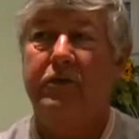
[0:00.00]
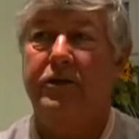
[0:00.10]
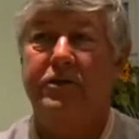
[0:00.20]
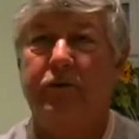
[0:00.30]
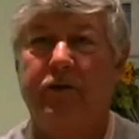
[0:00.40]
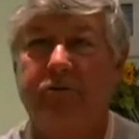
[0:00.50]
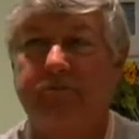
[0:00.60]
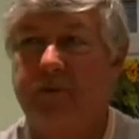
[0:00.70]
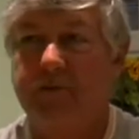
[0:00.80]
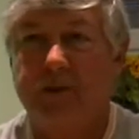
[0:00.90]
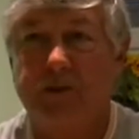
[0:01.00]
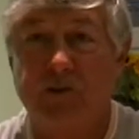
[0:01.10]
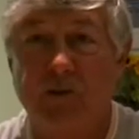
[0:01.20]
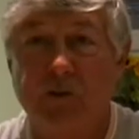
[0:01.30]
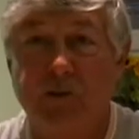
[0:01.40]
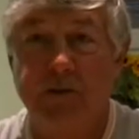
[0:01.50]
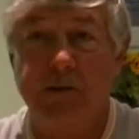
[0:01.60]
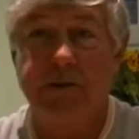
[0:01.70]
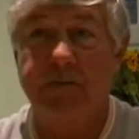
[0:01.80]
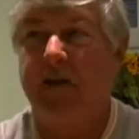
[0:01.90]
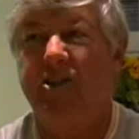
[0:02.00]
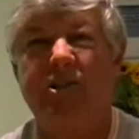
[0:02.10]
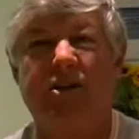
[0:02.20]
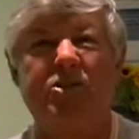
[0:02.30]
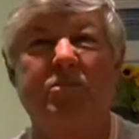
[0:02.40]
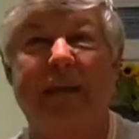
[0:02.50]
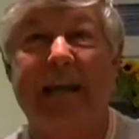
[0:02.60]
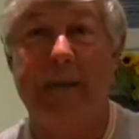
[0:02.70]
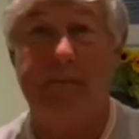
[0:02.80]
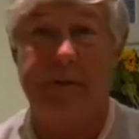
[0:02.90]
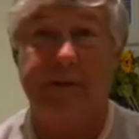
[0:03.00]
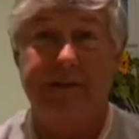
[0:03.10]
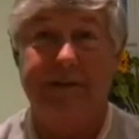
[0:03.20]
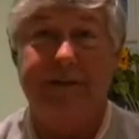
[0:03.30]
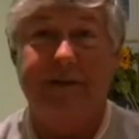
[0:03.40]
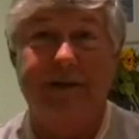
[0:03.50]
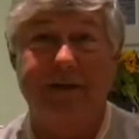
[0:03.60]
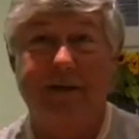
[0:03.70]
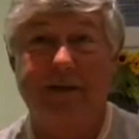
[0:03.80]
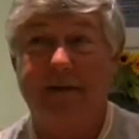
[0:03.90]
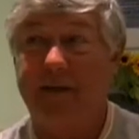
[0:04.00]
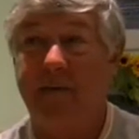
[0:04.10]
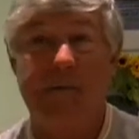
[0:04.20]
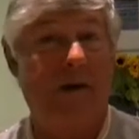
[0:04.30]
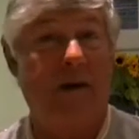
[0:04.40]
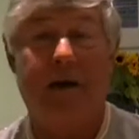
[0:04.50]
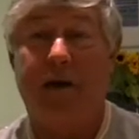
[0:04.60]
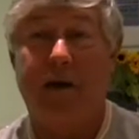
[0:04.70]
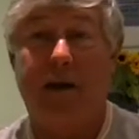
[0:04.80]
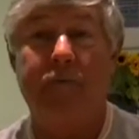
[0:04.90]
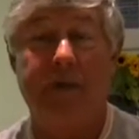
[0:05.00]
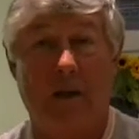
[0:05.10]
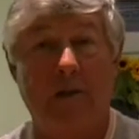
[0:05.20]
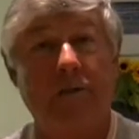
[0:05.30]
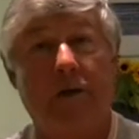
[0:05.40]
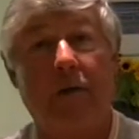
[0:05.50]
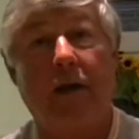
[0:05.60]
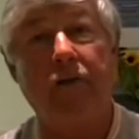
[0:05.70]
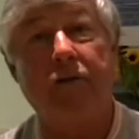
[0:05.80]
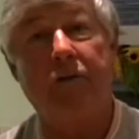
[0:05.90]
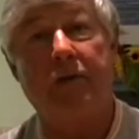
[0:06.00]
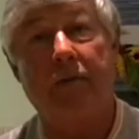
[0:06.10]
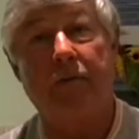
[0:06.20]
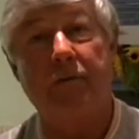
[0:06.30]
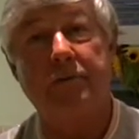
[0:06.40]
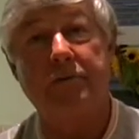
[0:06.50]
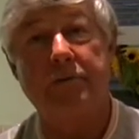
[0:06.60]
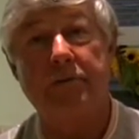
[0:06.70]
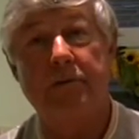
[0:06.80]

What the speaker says: No, he said, won't charge you, he said. We only charge the big companies. They were, and then I started making urethane wheels.